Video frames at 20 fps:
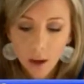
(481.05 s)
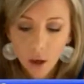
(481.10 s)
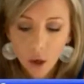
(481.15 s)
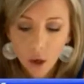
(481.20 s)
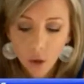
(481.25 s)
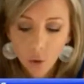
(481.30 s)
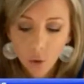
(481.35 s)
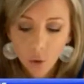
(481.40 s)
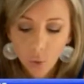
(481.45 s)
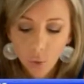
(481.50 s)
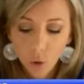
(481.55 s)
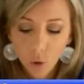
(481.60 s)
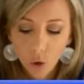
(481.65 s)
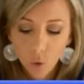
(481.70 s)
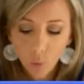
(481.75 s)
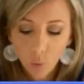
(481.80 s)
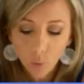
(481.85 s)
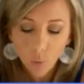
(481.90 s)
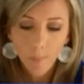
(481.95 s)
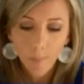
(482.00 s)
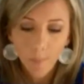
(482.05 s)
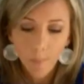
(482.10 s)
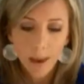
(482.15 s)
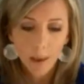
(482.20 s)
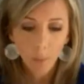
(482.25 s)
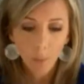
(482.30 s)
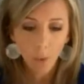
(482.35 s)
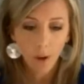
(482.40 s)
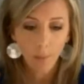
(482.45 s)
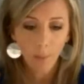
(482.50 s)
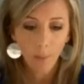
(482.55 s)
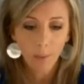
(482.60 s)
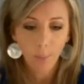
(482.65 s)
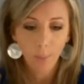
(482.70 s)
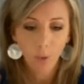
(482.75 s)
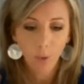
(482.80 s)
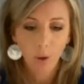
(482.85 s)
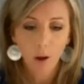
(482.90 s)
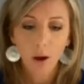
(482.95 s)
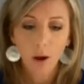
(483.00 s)
You may want
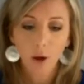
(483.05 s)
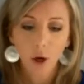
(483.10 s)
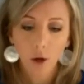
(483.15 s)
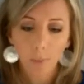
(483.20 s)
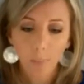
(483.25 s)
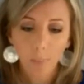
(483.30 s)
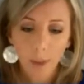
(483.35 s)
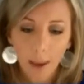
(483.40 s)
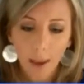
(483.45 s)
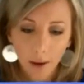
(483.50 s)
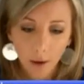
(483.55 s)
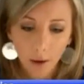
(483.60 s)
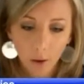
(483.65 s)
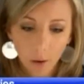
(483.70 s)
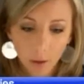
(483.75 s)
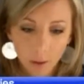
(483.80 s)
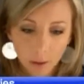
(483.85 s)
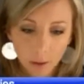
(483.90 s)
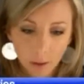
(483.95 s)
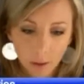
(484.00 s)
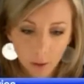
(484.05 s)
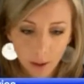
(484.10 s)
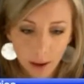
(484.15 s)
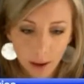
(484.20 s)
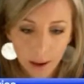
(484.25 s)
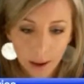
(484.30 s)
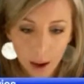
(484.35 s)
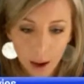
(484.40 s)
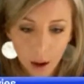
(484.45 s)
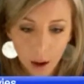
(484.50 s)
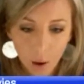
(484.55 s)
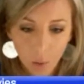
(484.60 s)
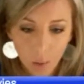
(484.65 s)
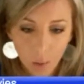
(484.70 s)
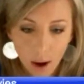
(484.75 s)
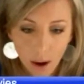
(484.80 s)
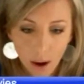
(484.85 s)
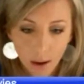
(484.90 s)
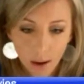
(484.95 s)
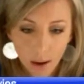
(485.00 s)
people on your panel, so like how
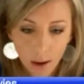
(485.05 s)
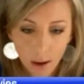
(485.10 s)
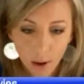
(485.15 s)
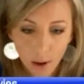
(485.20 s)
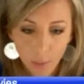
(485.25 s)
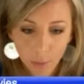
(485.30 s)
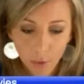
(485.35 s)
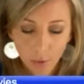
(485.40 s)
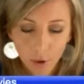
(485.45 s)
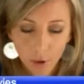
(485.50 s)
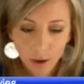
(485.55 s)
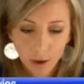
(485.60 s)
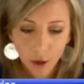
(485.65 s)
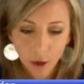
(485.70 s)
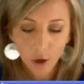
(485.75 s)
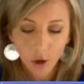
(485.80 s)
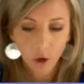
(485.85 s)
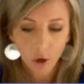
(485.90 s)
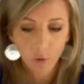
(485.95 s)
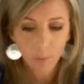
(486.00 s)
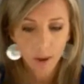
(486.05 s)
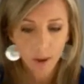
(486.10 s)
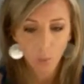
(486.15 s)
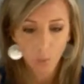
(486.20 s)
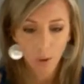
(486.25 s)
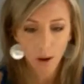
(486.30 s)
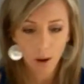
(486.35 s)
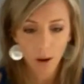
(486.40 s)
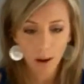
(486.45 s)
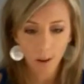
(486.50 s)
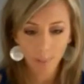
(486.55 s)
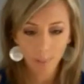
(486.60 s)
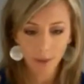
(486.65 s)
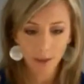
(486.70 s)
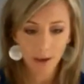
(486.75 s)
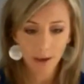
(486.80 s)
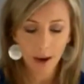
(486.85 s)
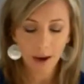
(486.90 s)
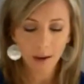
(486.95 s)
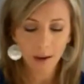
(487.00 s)
Ryan and I are both on here, you may want up
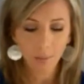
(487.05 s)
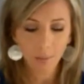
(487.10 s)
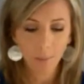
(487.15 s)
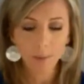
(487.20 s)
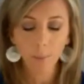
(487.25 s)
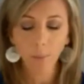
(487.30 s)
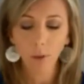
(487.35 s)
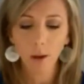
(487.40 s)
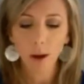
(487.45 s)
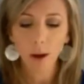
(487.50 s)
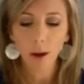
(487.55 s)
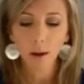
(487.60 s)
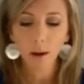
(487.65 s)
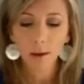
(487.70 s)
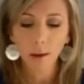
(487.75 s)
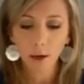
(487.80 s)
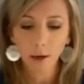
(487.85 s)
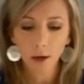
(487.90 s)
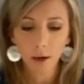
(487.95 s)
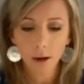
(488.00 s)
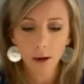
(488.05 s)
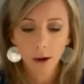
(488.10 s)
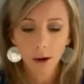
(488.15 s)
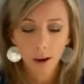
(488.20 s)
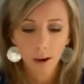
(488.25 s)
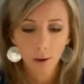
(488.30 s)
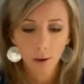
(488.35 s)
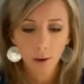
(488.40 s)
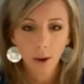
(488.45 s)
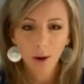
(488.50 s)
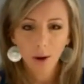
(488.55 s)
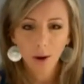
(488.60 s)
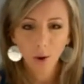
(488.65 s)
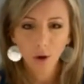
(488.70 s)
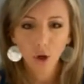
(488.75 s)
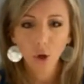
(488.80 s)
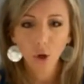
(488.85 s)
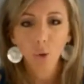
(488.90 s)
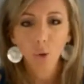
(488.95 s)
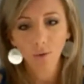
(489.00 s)
to 9 people on here, right? A
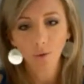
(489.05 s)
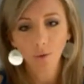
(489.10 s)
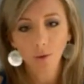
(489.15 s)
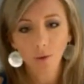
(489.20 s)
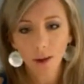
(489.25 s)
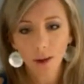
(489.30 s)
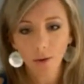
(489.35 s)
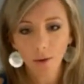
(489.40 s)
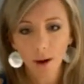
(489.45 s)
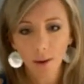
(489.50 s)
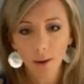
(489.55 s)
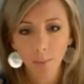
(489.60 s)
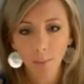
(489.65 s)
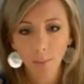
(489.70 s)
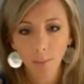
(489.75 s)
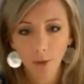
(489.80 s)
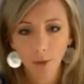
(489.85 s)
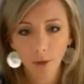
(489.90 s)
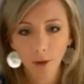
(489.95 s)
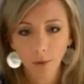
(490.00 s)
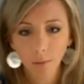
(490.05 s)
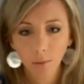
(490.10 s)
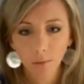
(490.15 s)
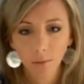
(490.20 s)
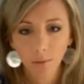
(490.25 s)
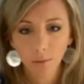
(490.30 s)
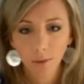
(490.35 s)
total of 10, right, with you?